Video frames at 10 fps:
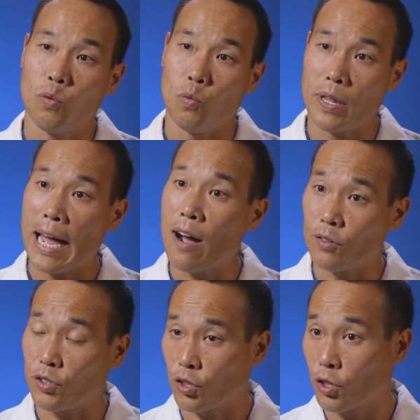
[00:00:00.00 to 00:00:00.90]

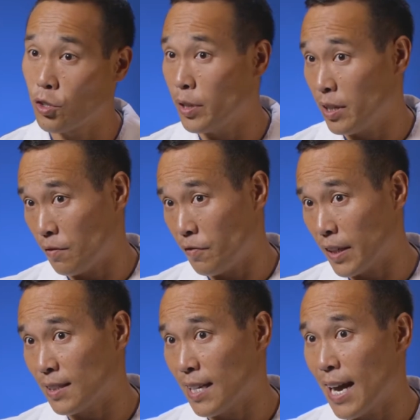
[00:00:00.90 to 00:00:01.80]
without surgery to
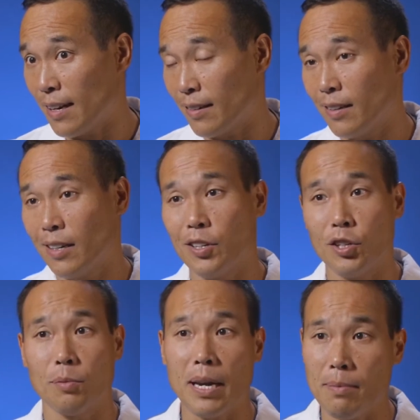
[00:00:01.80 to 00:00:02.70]
fix that,
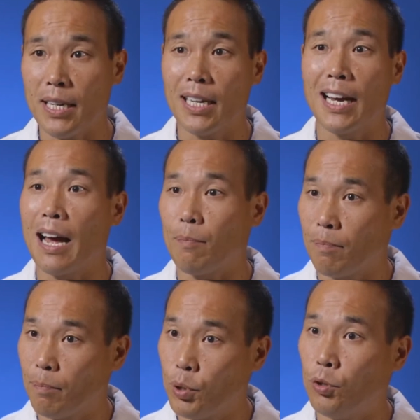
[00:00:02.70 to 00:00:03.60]
your baby cannot
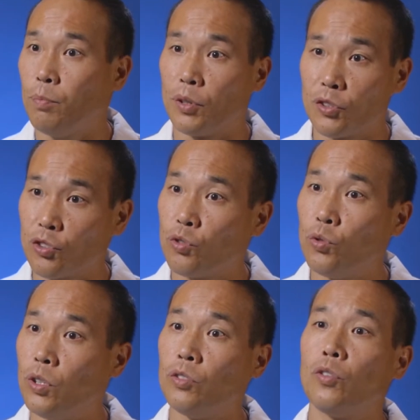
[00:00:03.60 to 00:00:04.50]
poop or
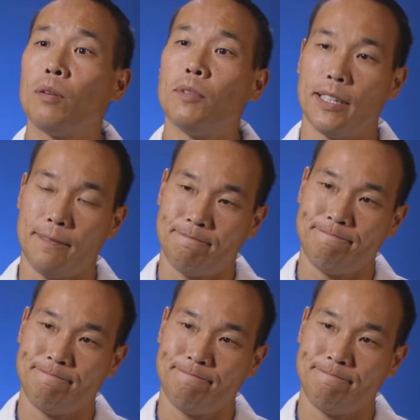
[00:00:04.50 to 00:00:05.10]
stool normally.